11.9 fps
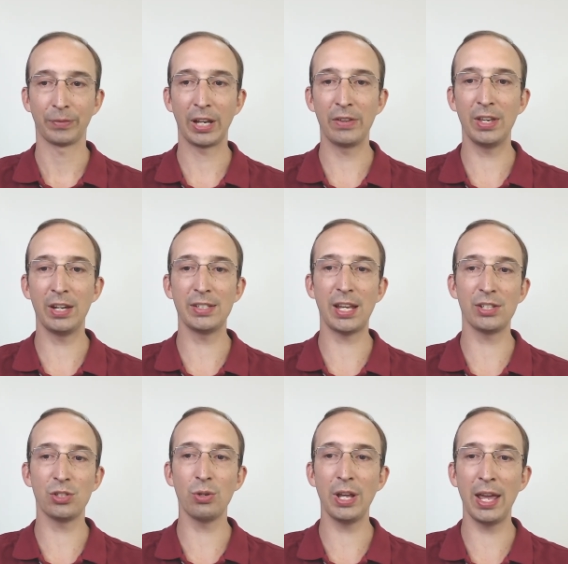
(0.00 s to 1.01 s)
And then it says,
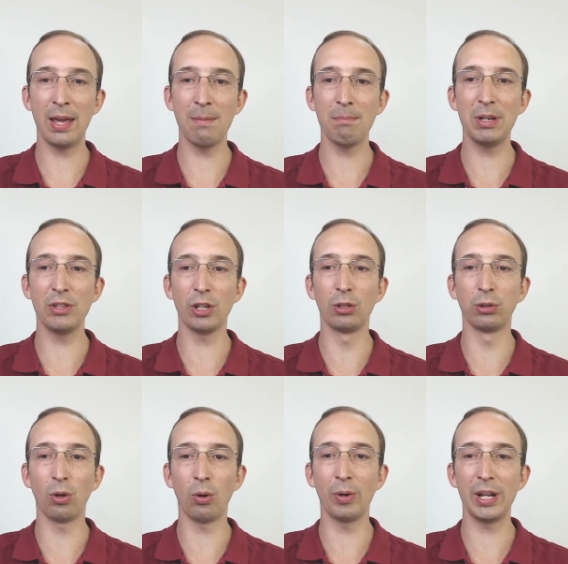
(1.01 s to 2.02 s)
To him be the
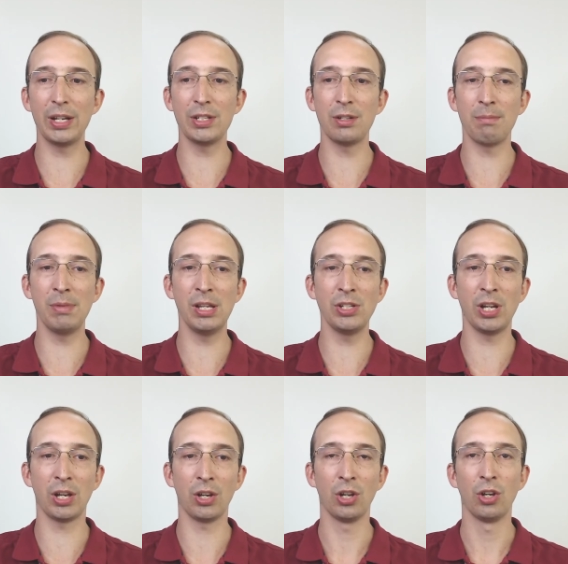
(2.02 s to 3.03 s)
glory and
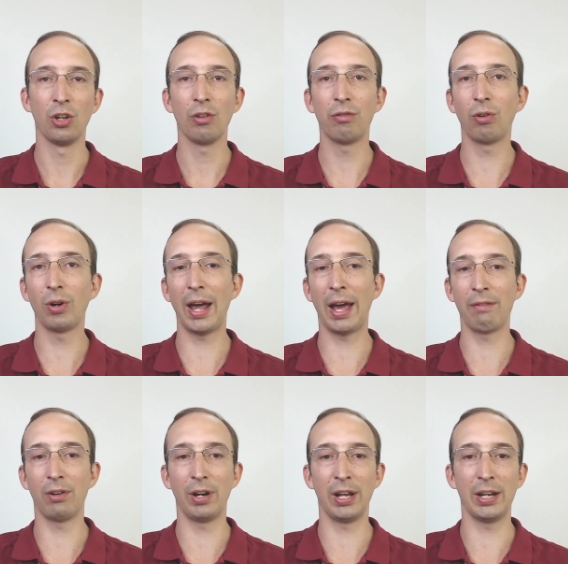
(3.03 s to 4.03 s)
dominion
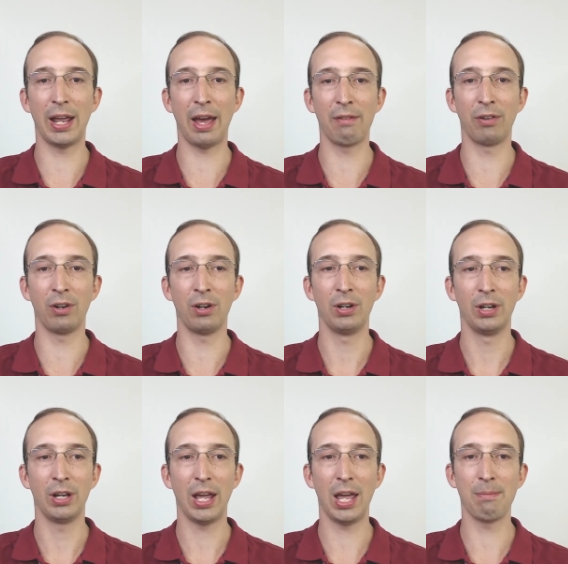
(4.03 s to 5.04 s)
forever and ever.
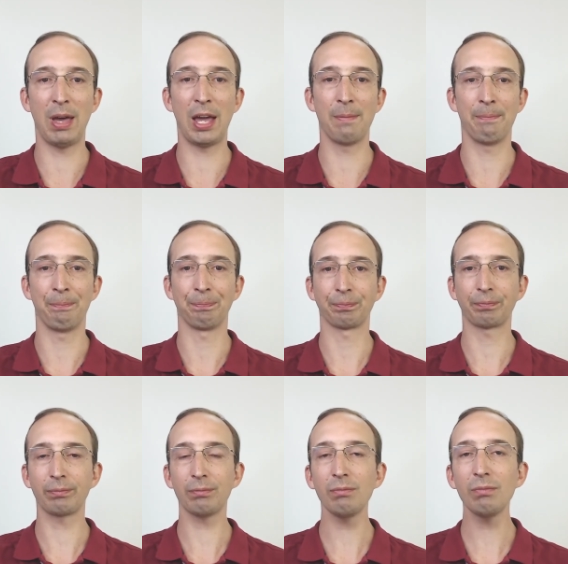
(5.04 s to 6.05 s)
Amen.
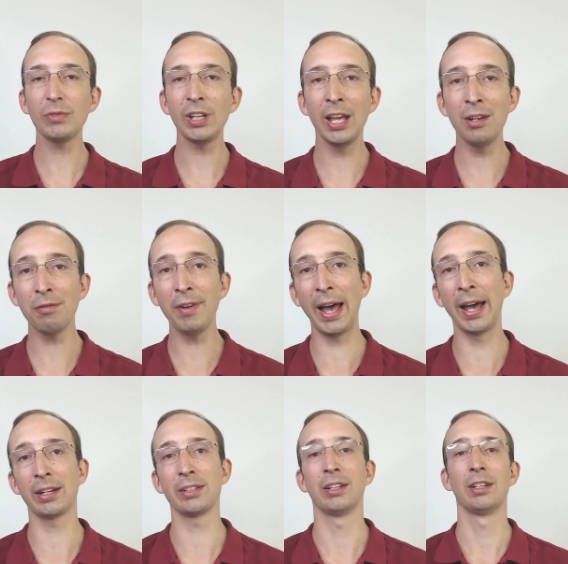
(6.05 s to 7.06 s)
In
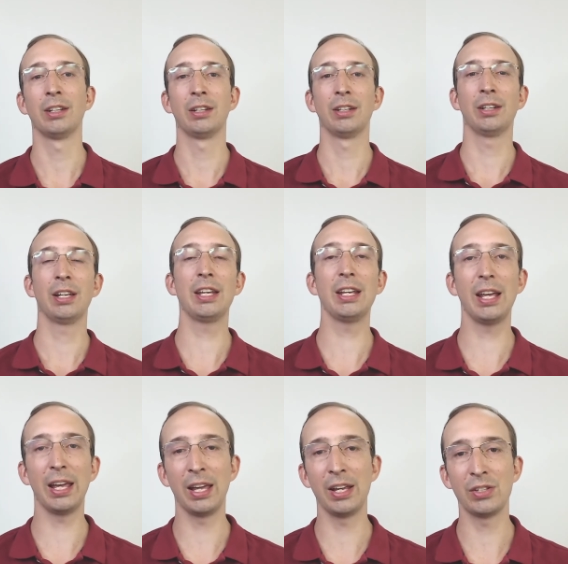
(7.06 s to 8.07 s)
fact, he
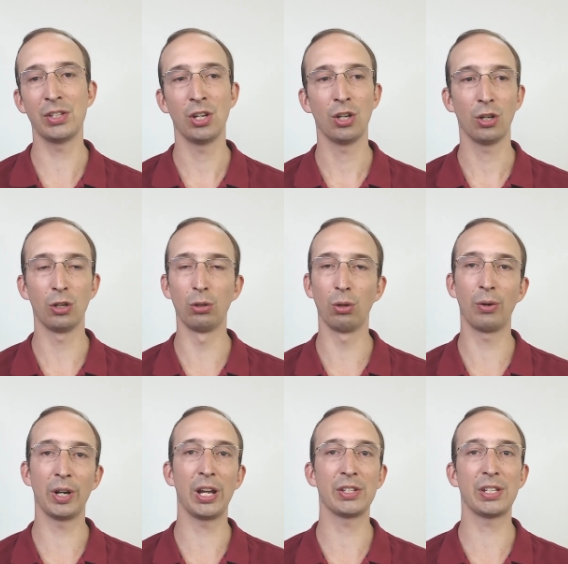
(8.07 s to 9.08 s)
is
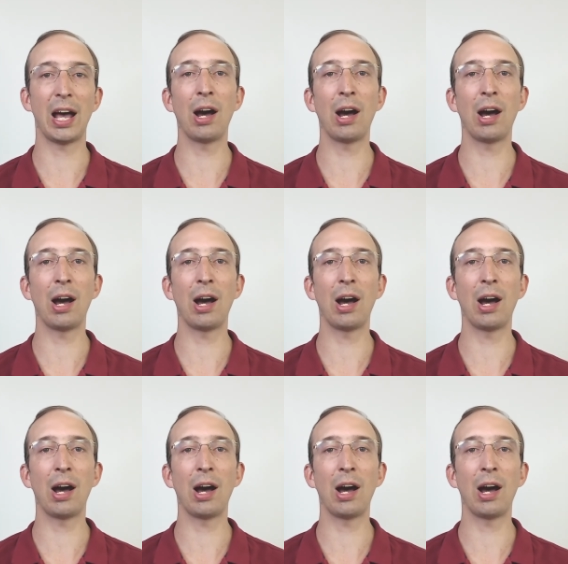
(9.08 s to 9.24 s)
glorious.